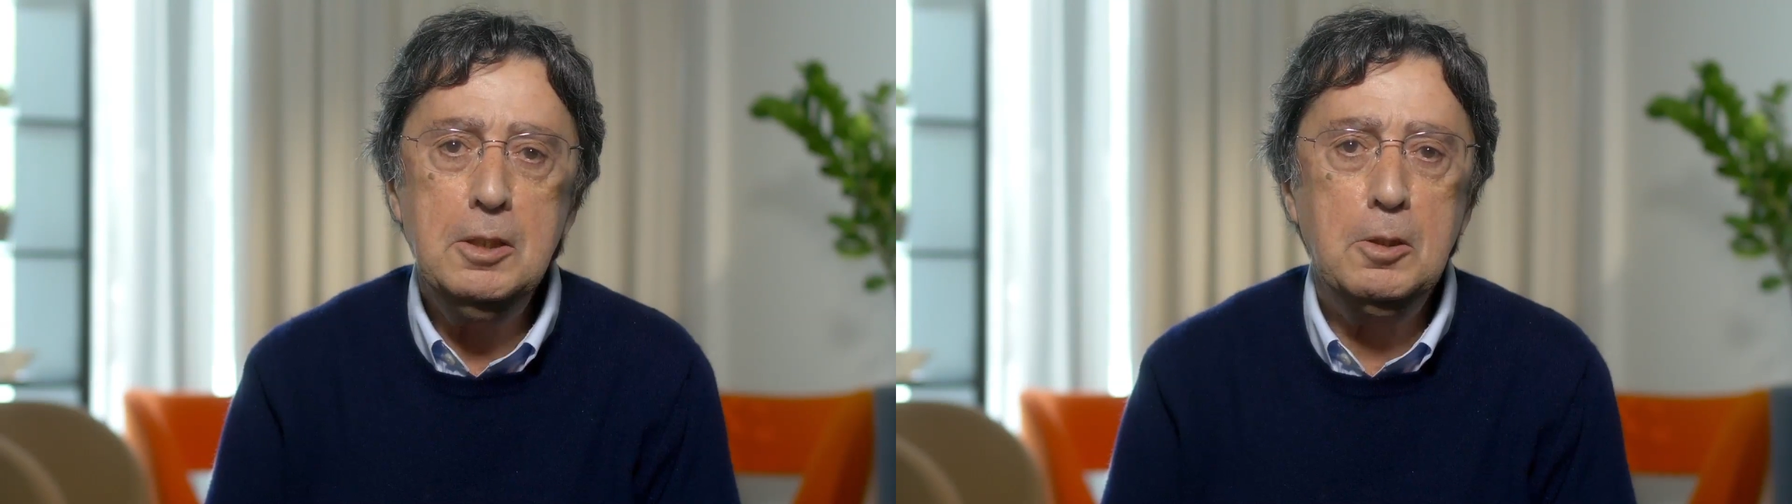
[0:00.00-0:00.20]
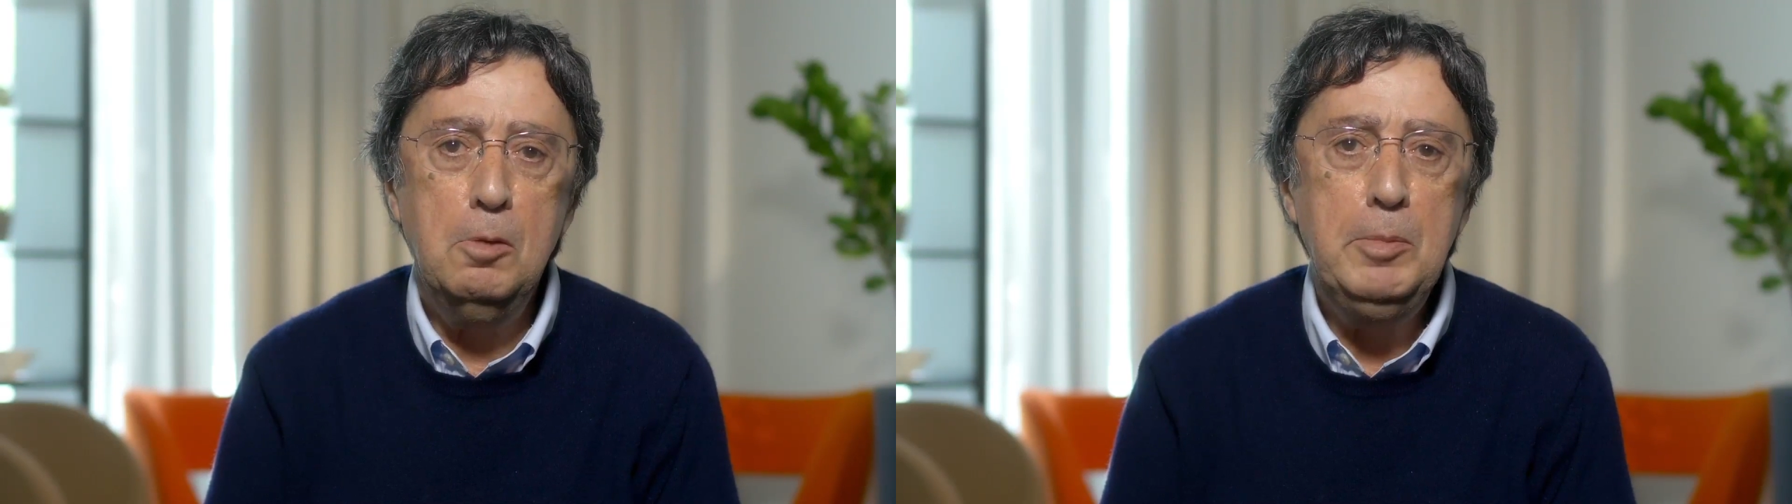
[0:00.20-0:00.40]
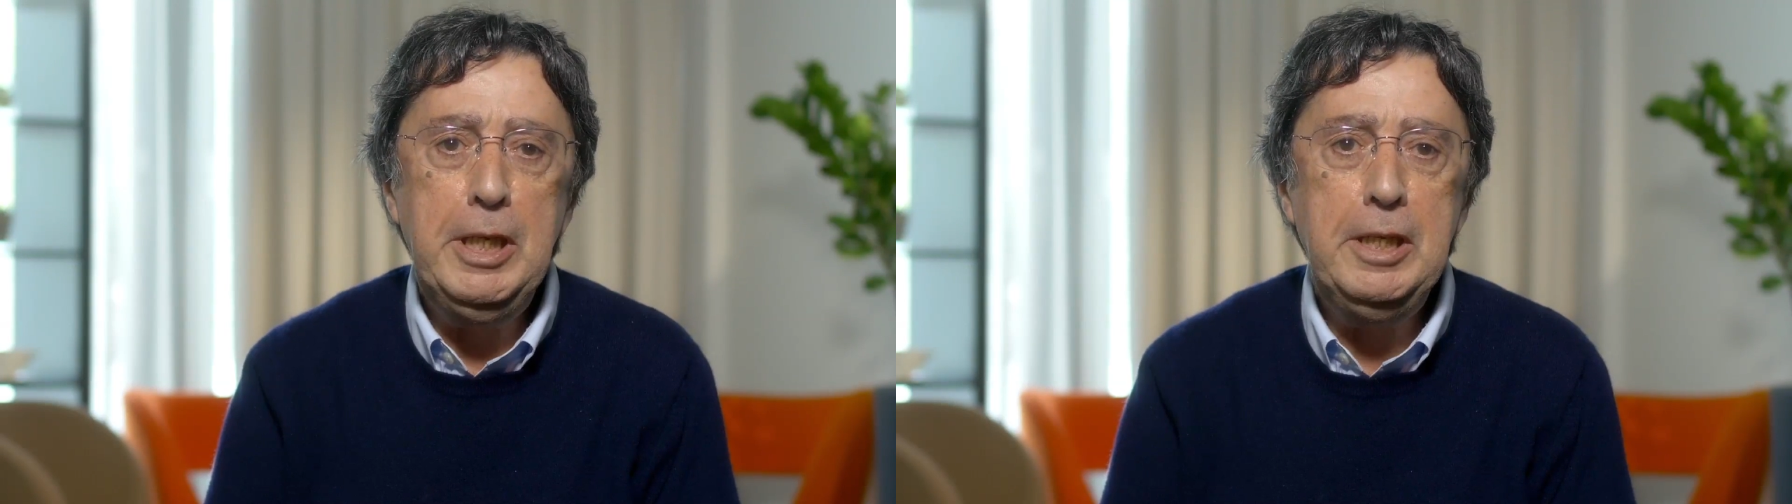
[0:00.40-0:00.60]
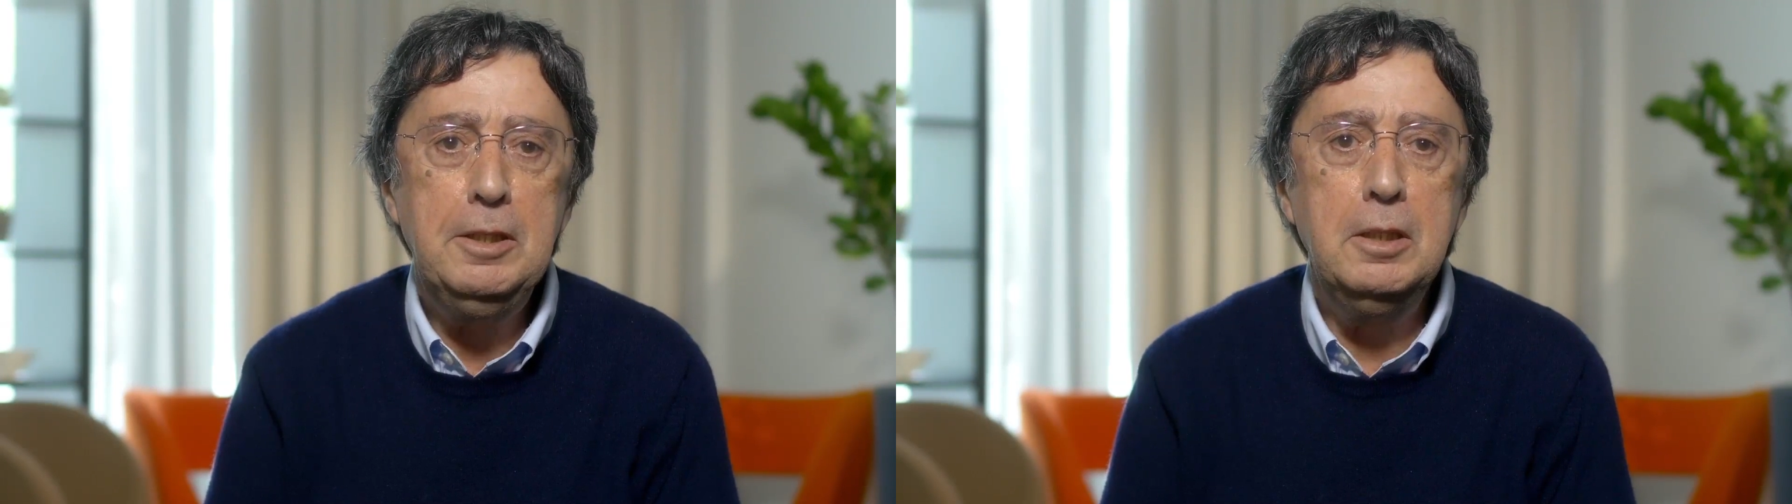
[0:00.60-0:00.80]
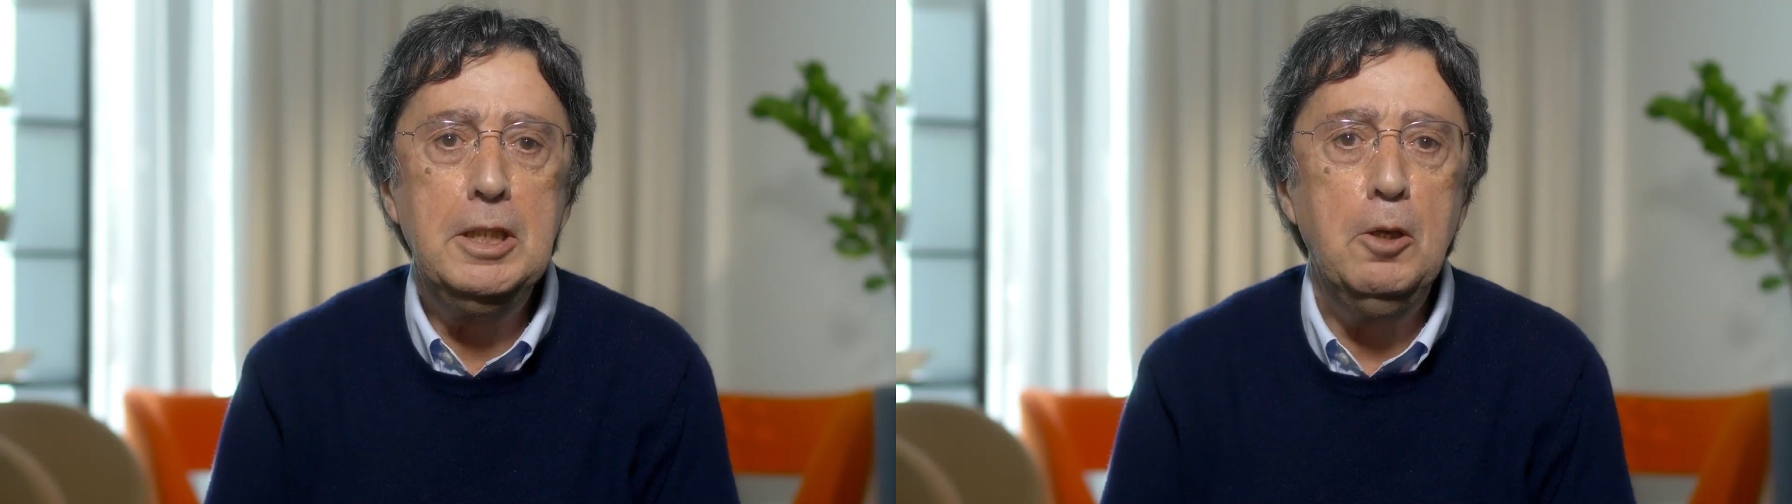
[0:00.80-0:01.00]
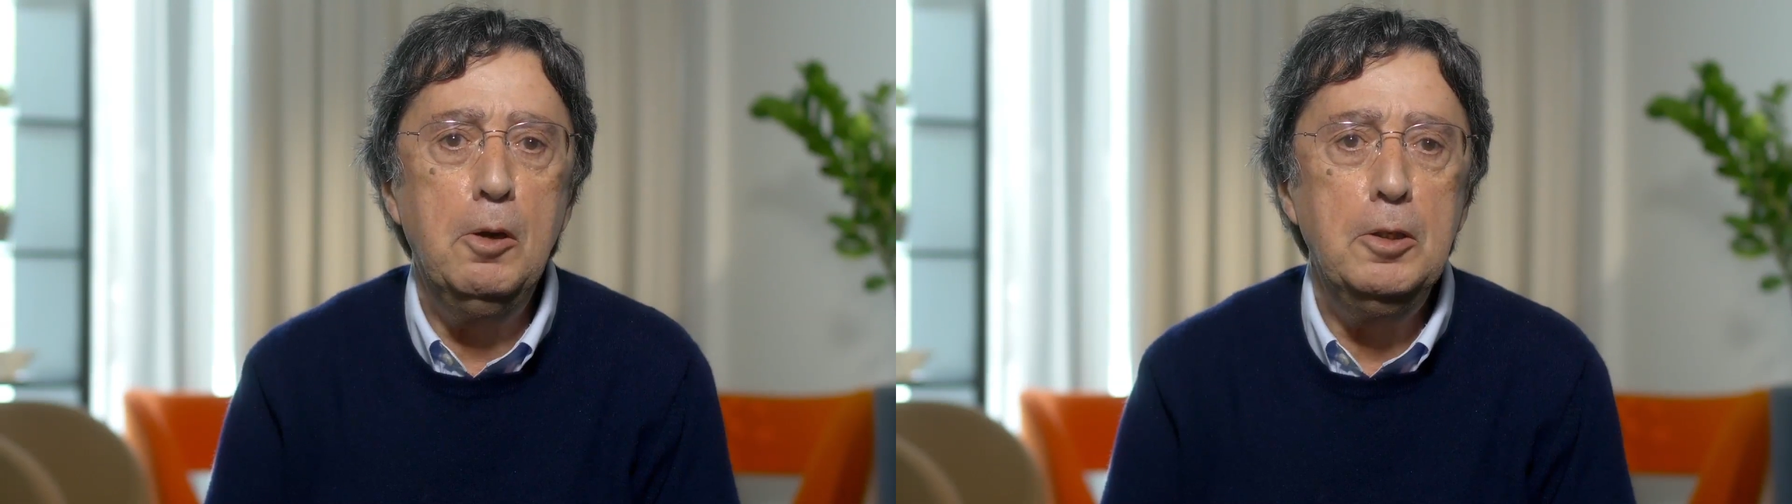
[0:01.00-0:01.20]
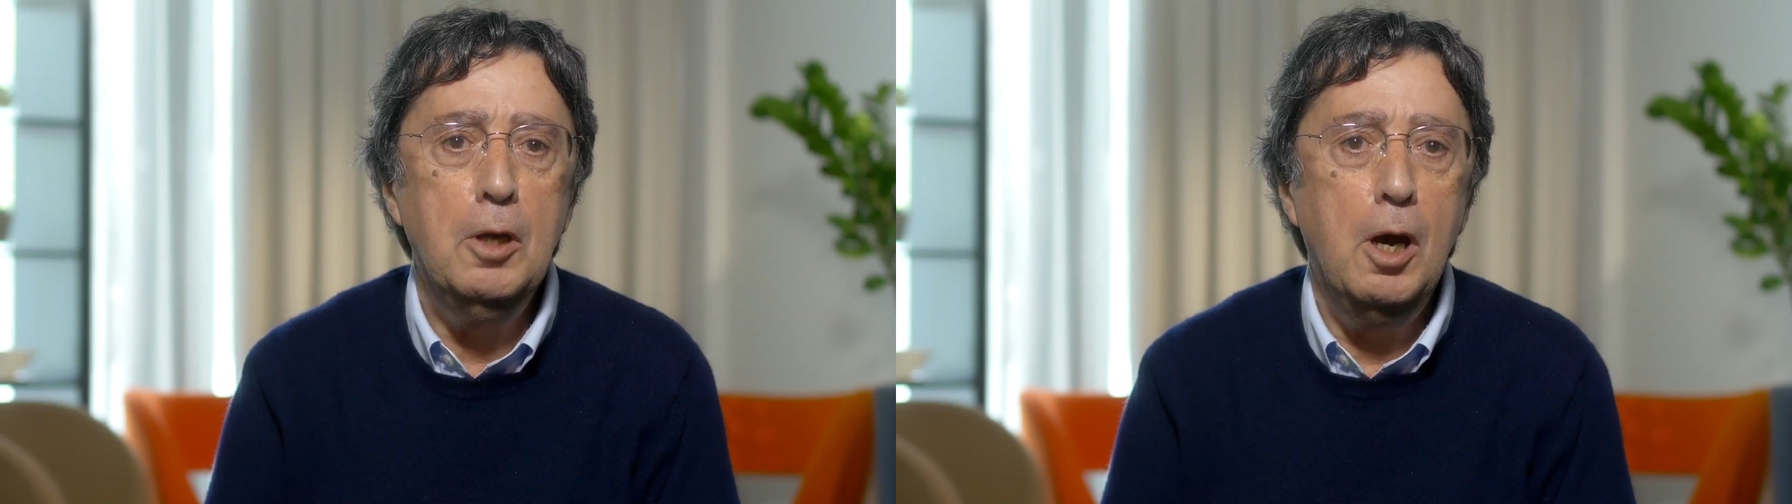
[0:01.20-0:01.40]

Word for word: culminated in a